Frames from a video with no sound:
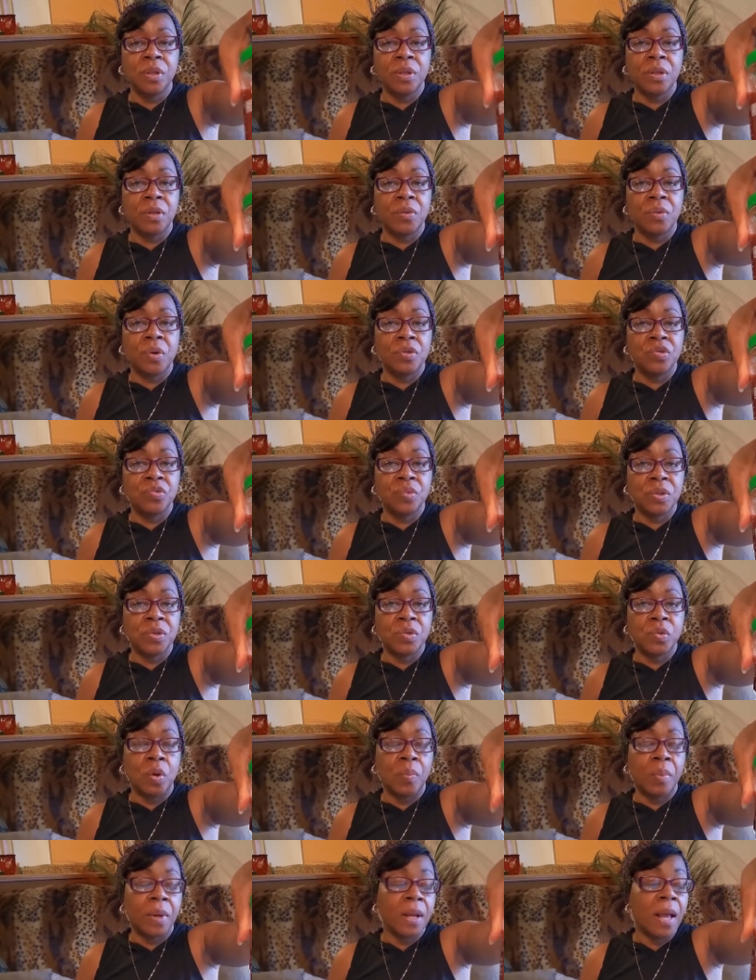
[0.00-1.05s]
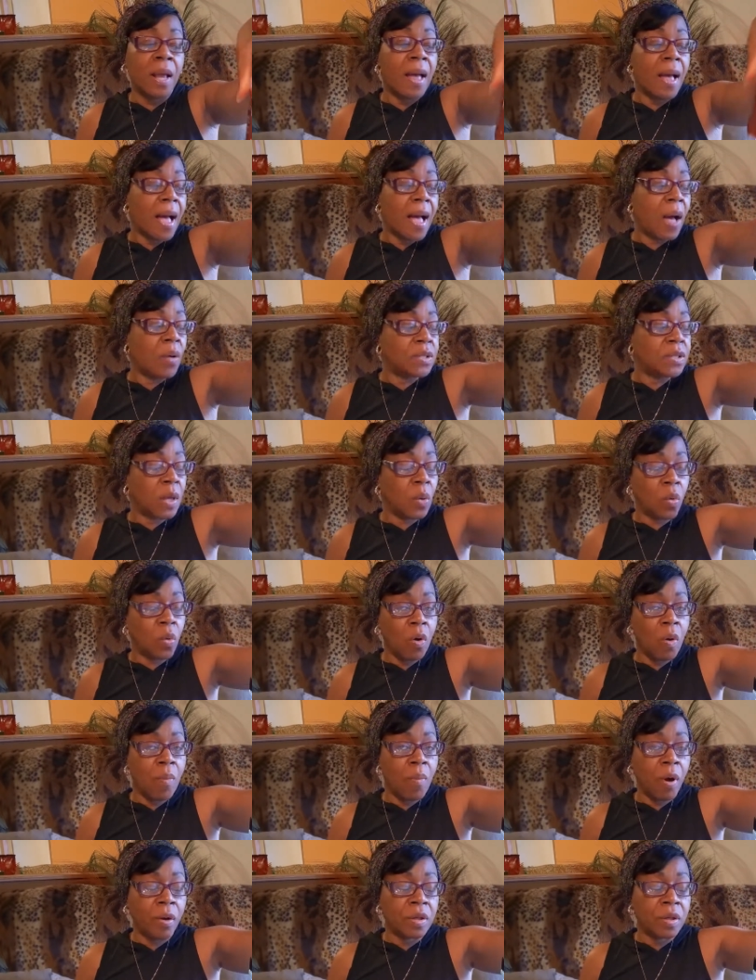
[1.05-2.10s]
at the grocery store, but I was at
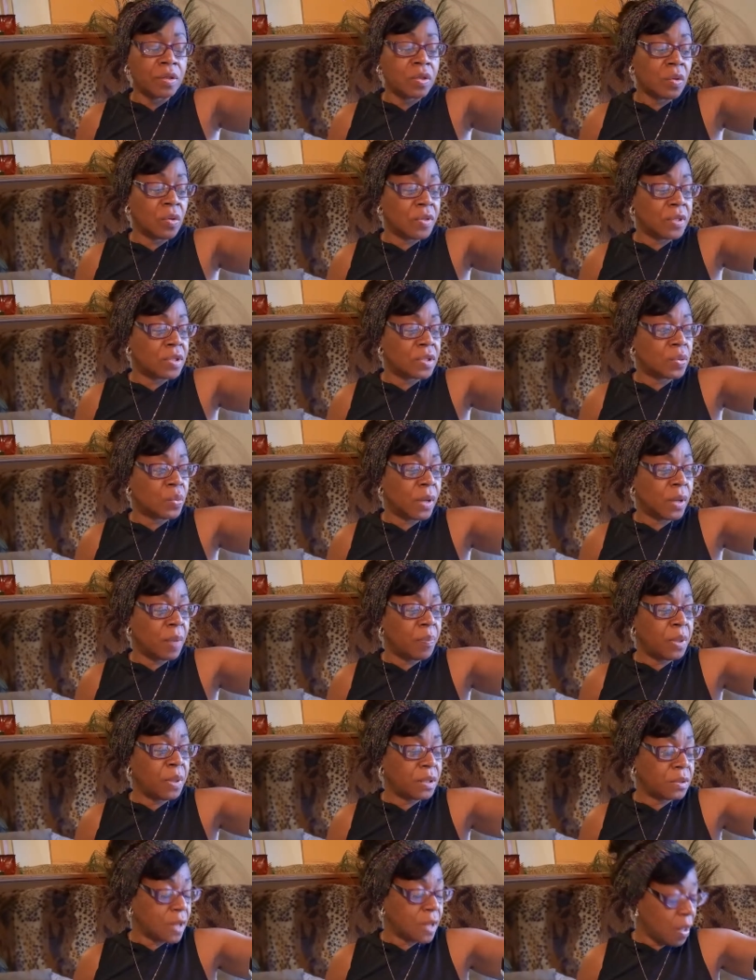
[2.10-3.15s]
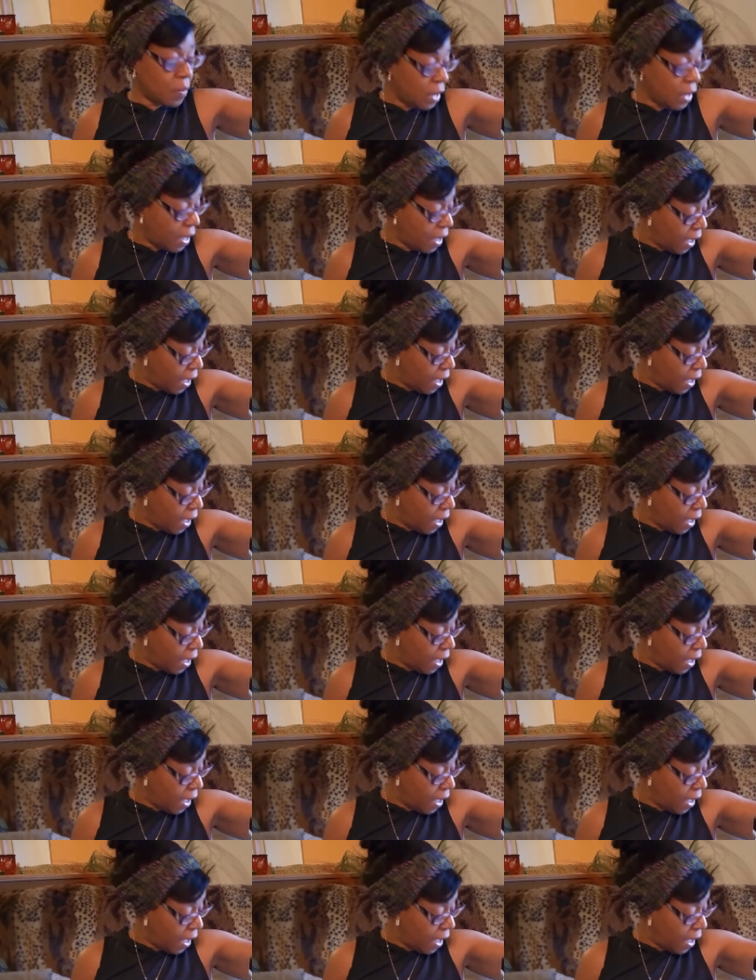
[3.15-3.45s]
World Market, so this is what I picked up.